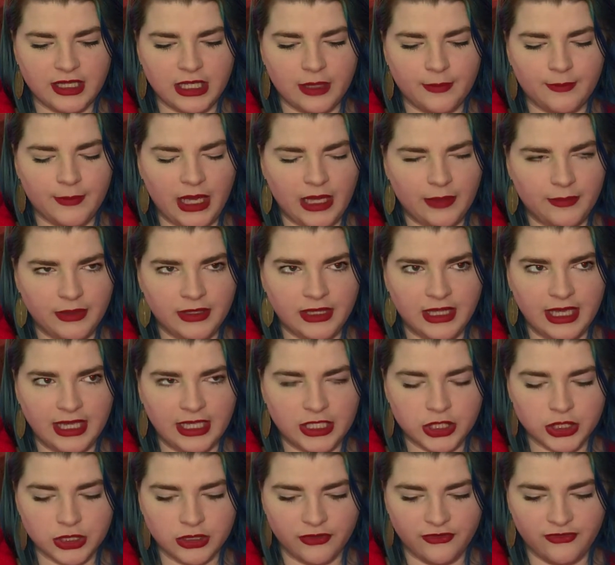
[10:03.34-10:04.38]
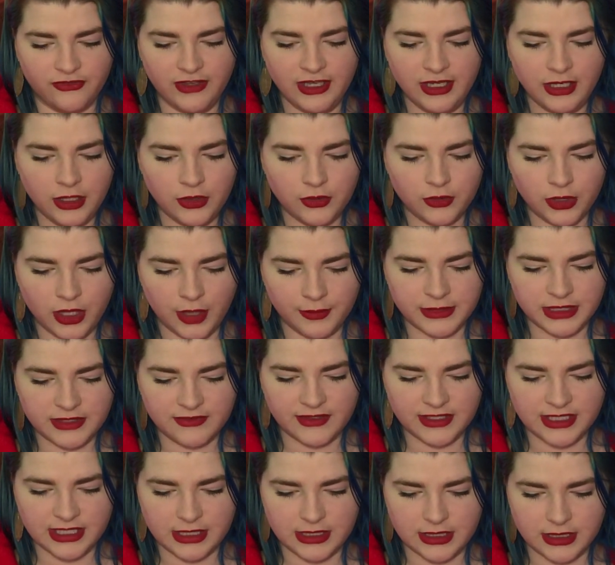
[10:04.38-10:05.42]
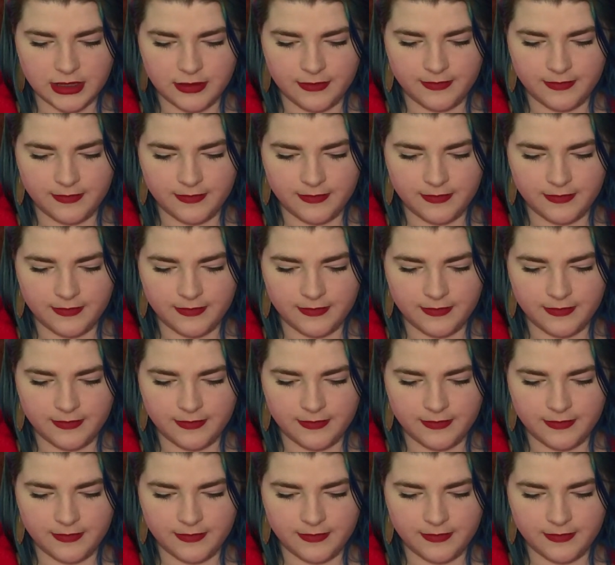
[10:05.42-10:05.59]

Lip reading: it might be the angel Ophidio come to visit.